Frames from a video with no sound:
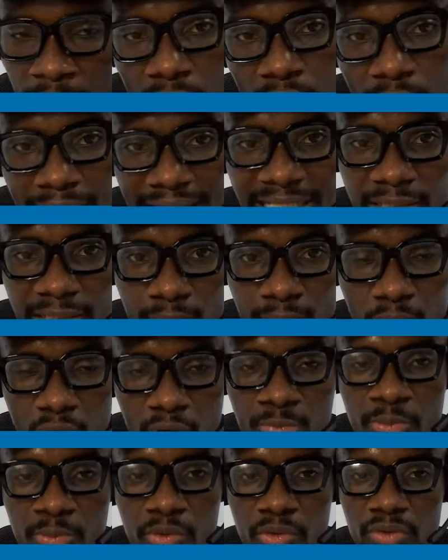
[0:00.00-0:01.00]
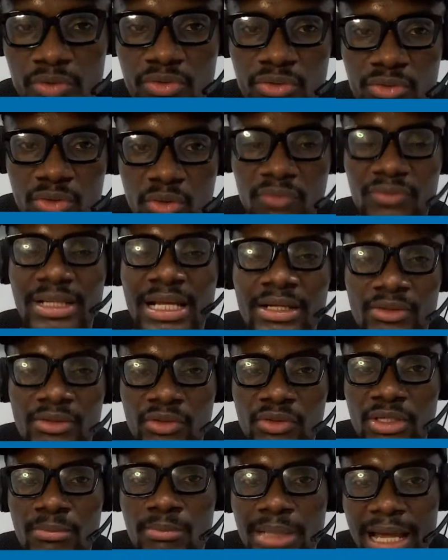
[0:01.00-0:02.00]
writing blog posts, stuff like
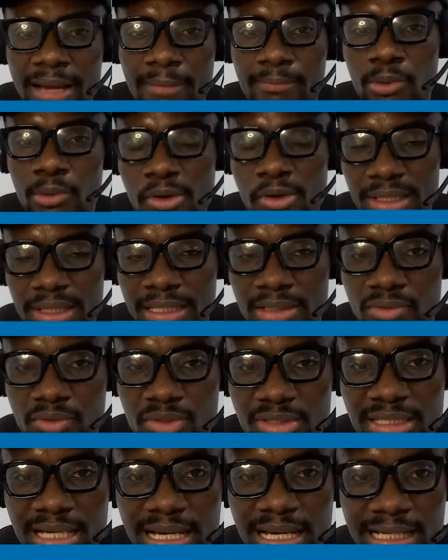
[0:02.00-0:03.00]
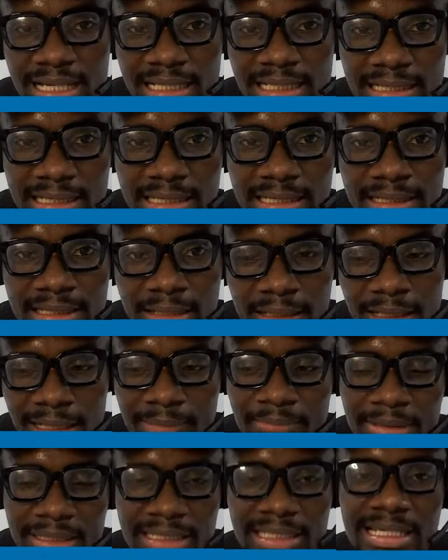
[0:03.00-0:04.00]
doing like blogging. Those are a
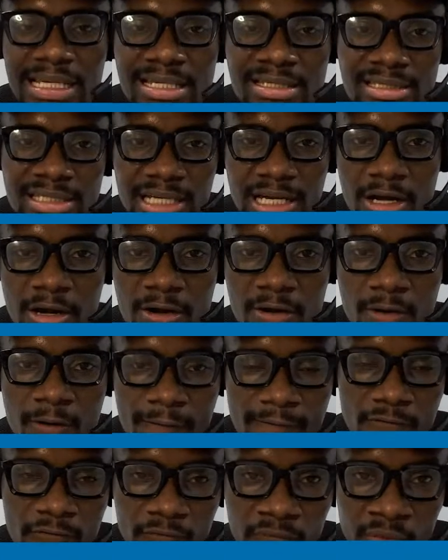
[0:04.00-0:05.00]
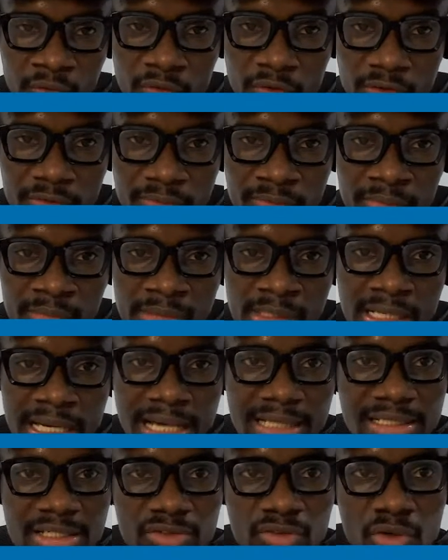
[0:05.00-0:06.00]
bit easier on your phone.
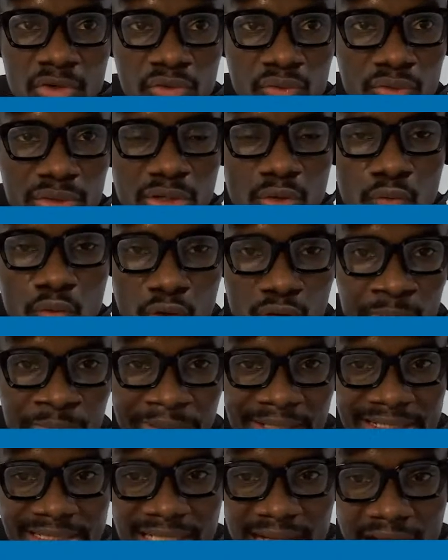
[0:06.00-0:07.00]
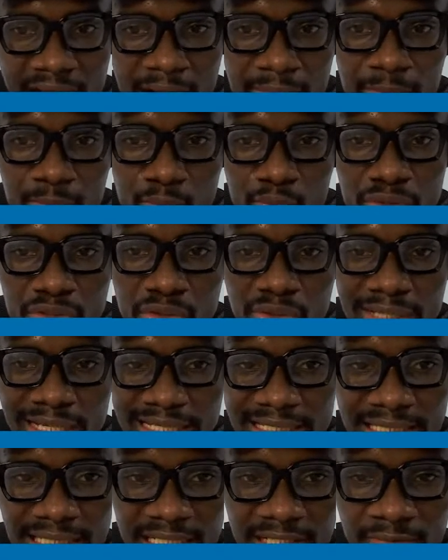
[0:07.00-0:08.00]
And there's also the WordPress app, which you
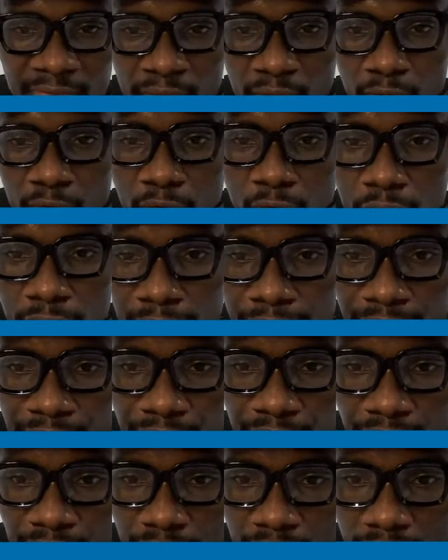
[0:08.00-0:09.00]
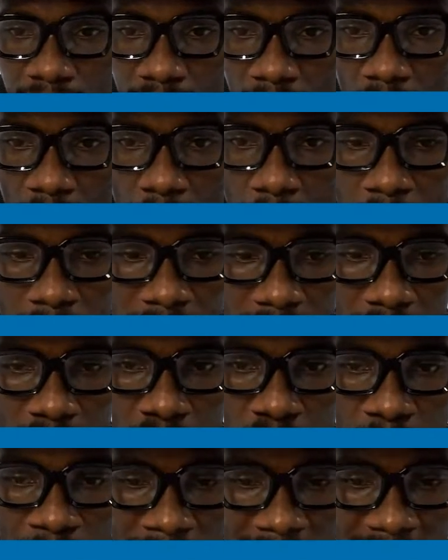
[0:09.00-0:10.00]
can search for on the
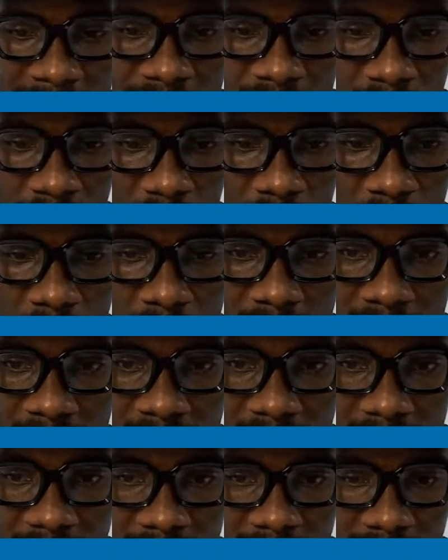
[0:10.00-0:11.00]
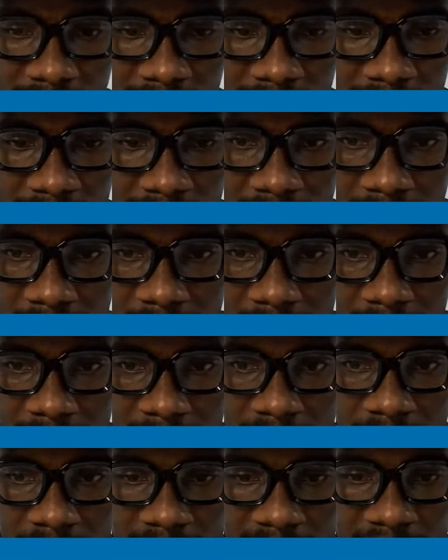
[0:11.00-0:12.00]
Google Play Store.
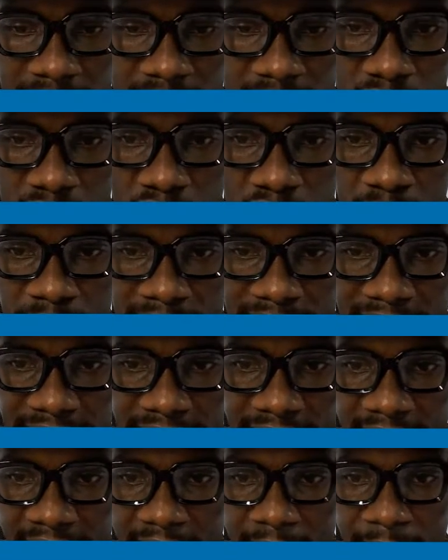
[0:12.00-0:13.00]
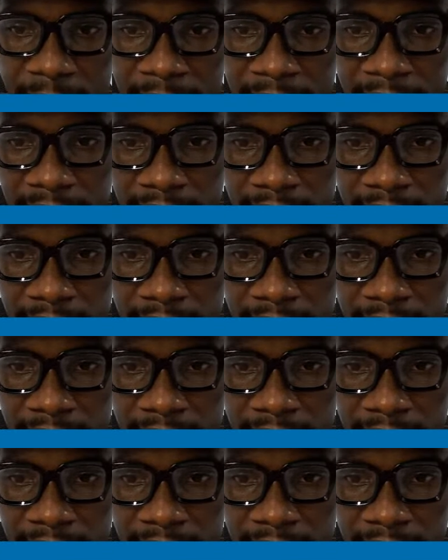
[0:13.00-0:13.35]
So there's the WordPress app.